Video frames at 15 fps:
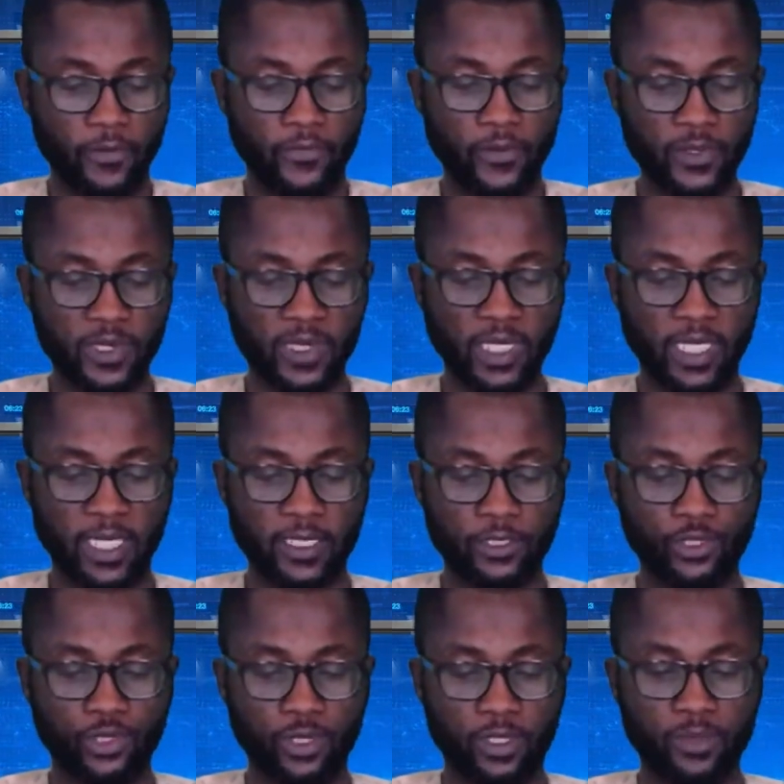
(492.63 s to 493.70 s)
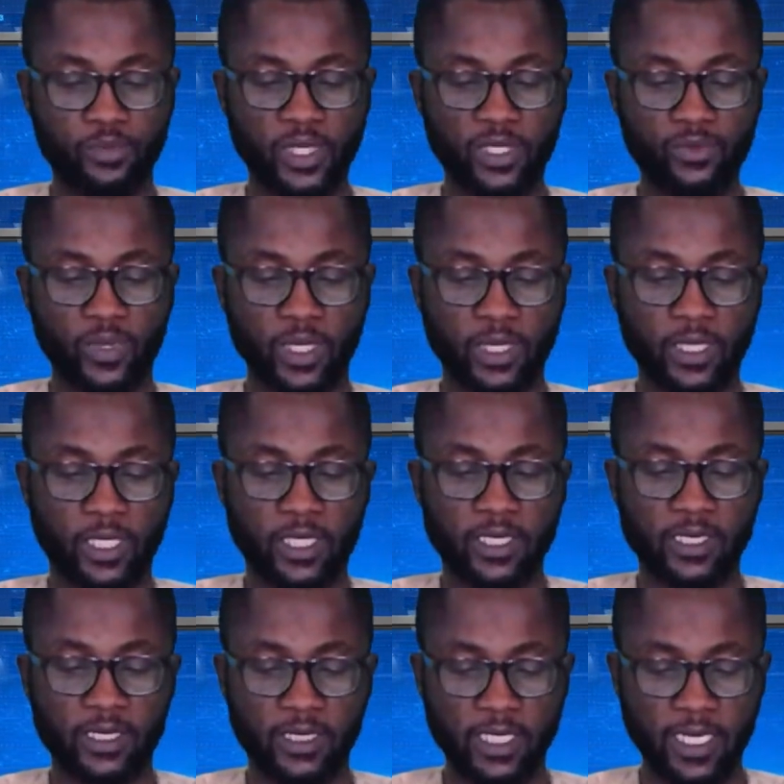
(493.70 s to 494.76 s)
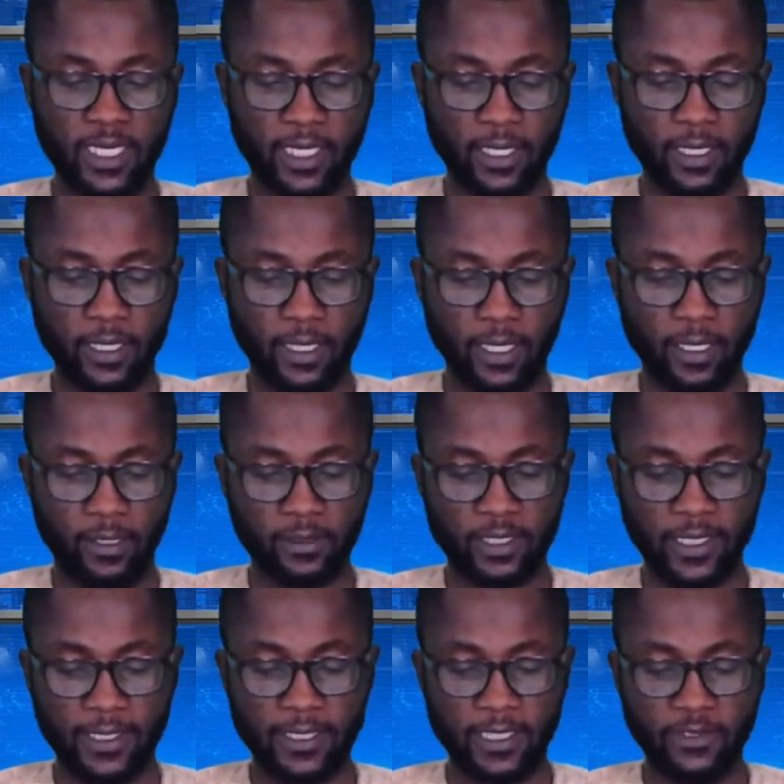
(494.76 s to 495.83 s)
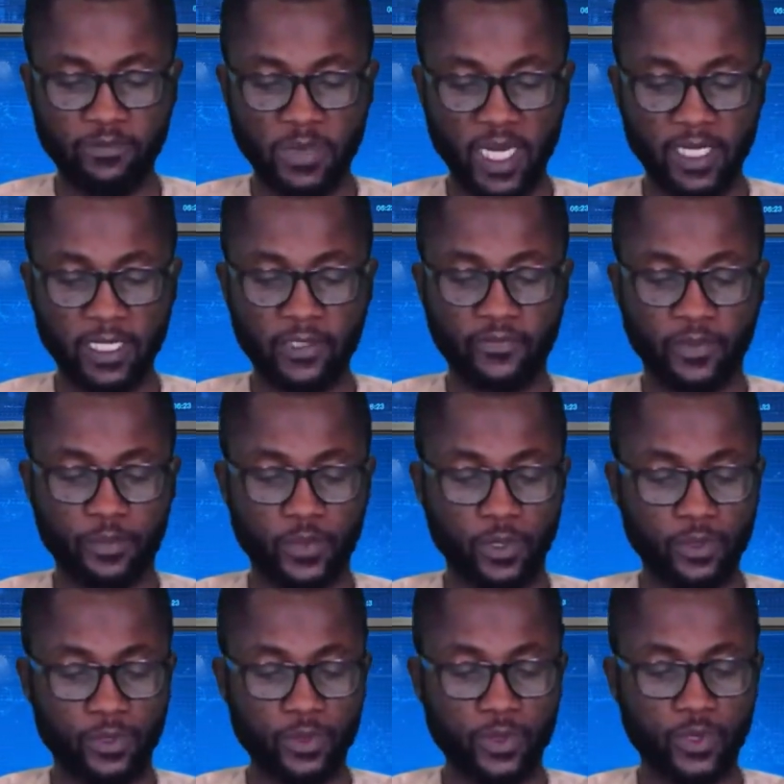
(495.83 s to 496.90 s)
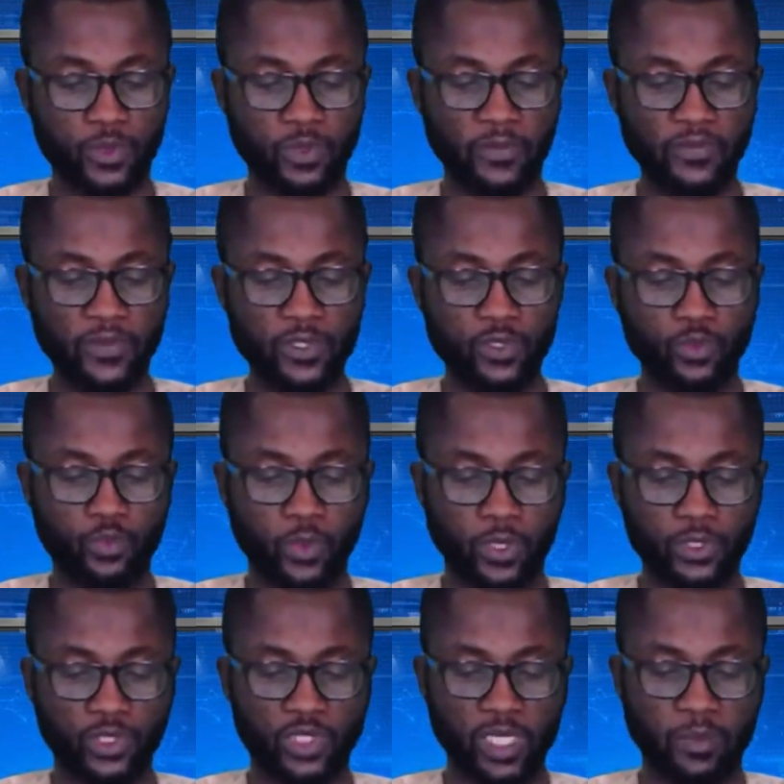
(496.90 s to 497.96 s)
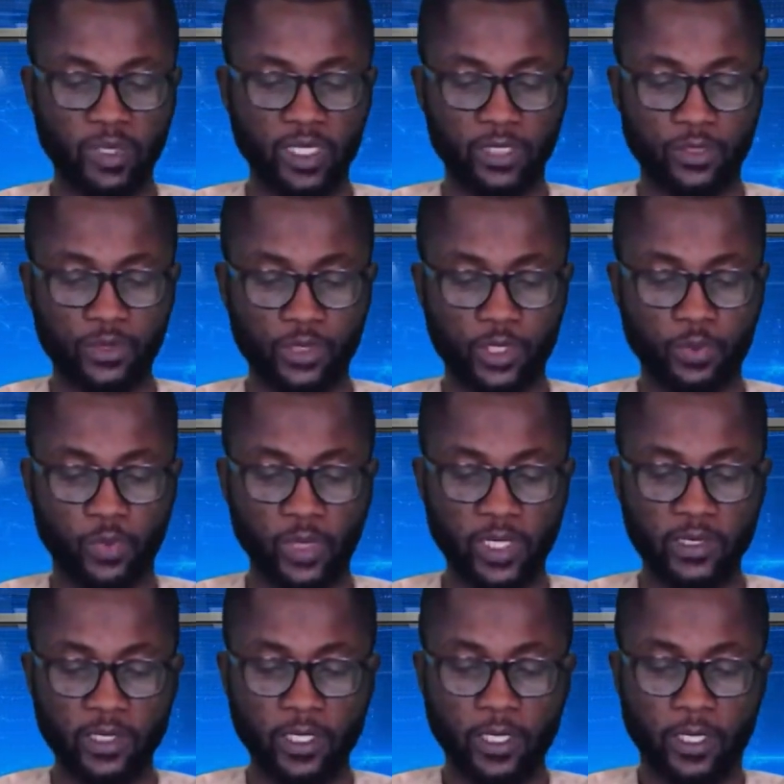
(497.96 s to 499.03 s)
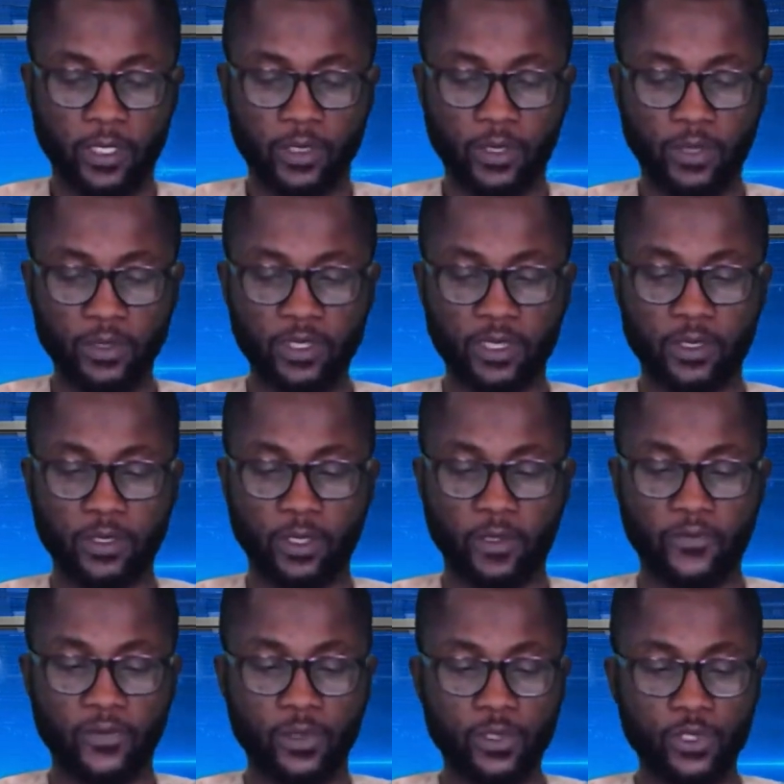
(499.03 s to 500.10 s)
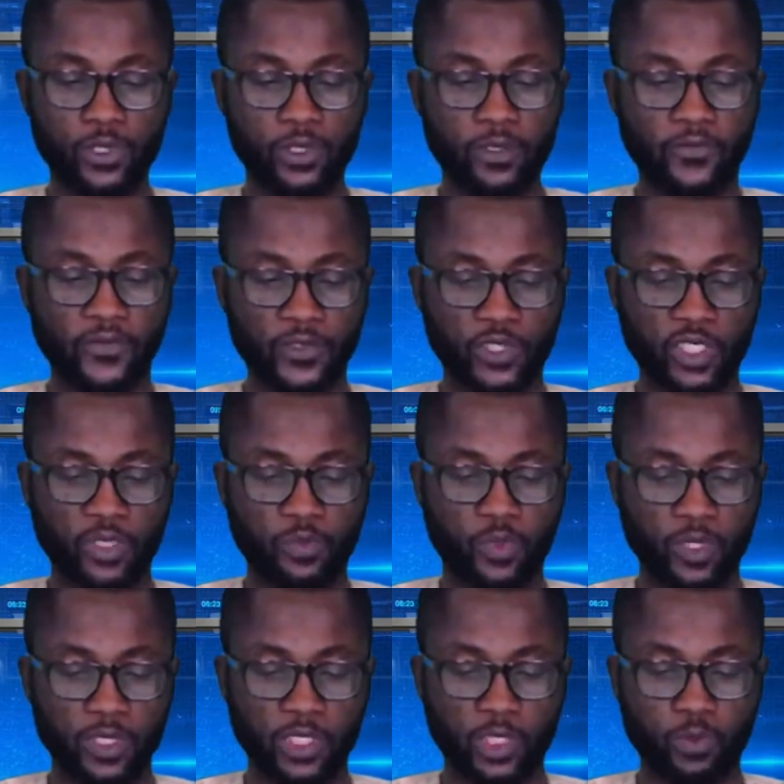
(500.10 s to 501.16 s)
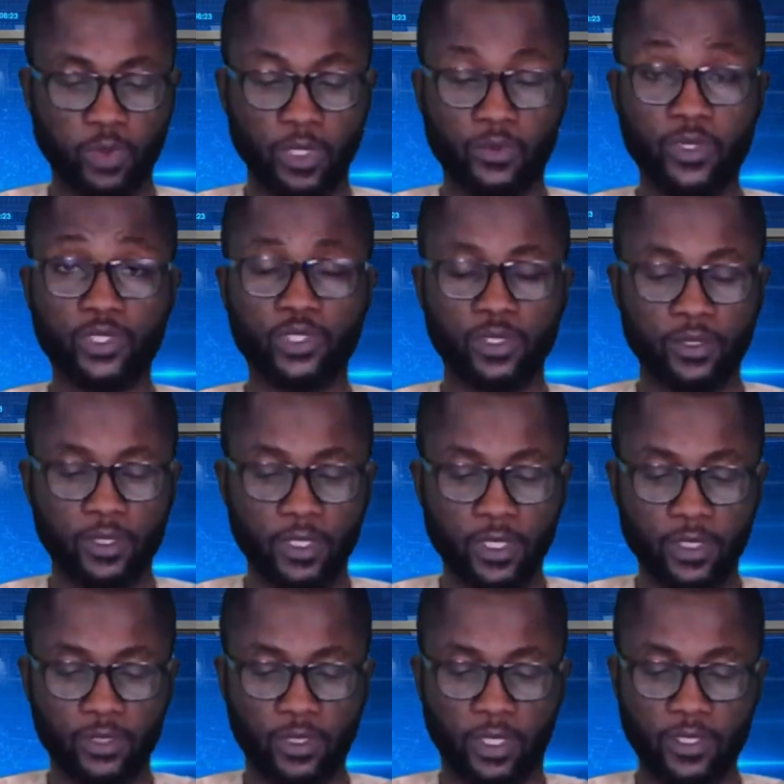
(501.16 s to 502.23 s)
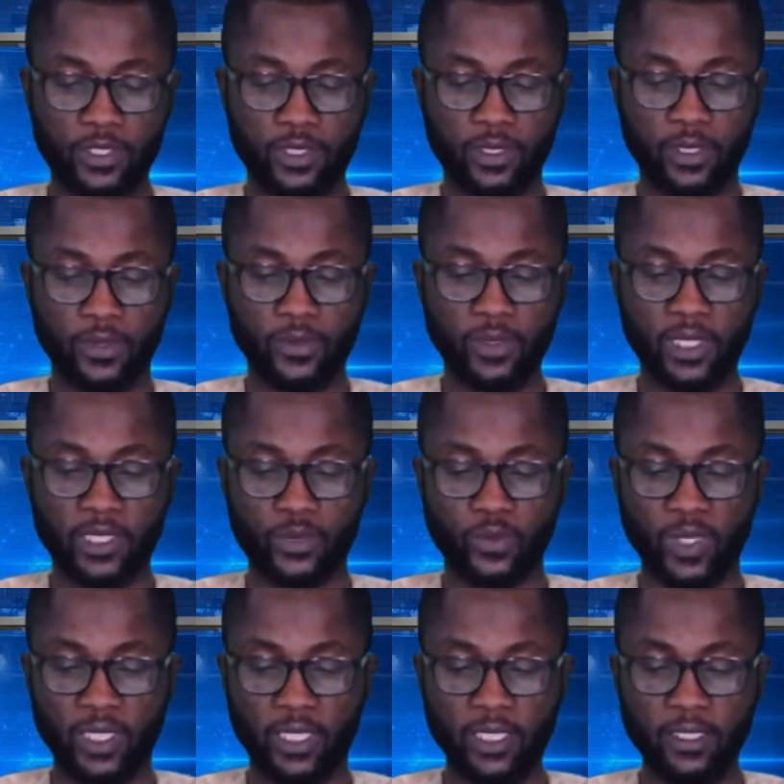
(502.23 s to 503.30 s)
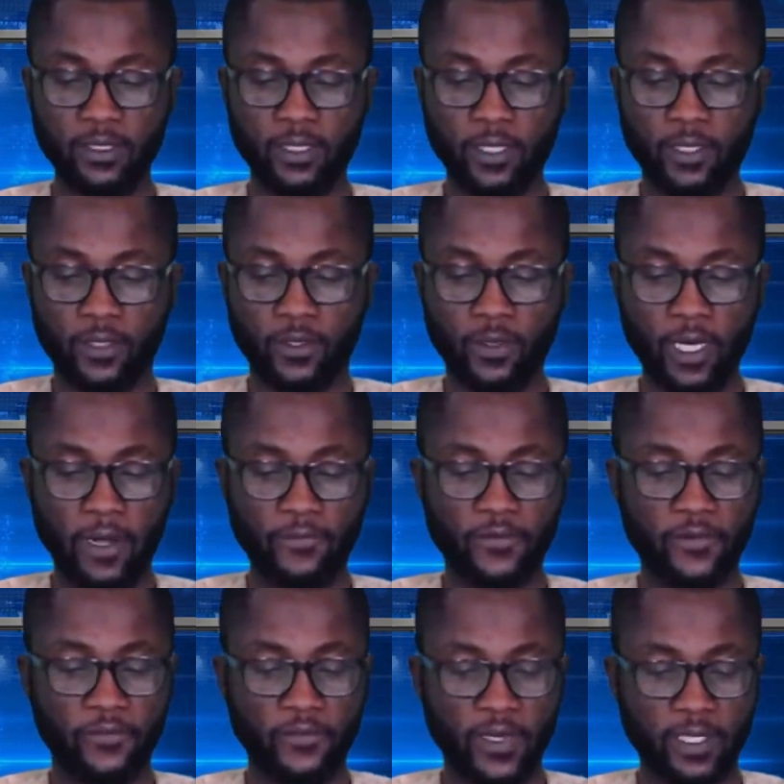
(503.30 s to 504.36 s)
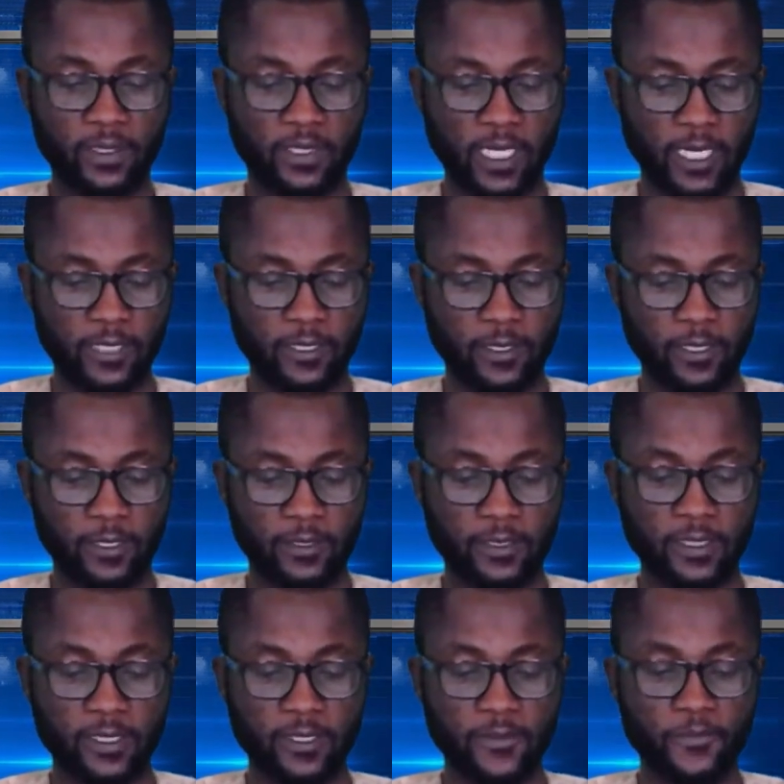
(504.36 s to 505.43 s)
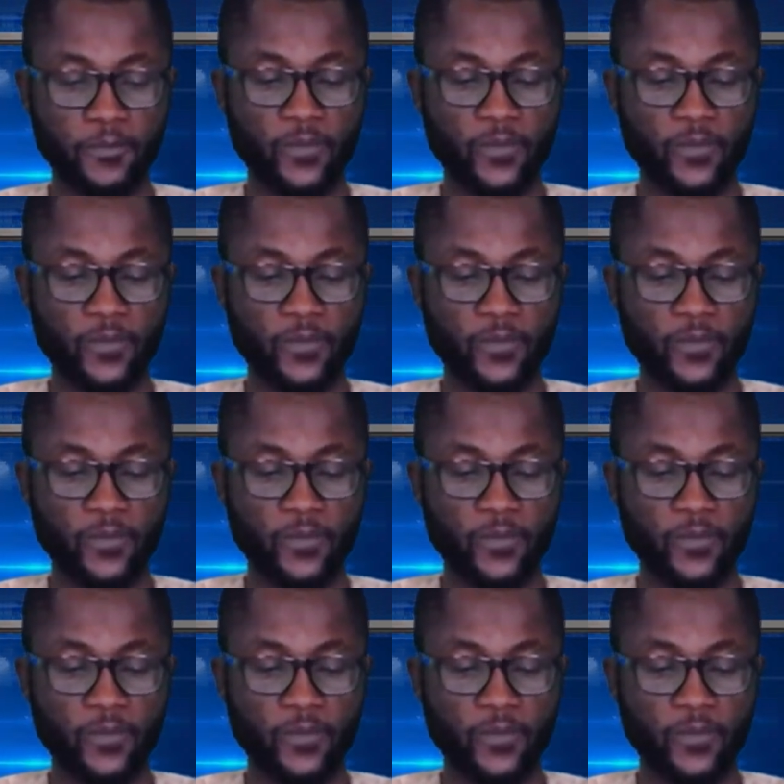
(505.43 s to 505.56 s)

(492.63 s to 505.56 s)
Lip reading: Food sellers Sean Benue seek alternative market for produce. Revenue Board Chairman accuses police soldiers of collusion for checkpoint exploration. Traditional rulers weigh in, go after fake tax collectors.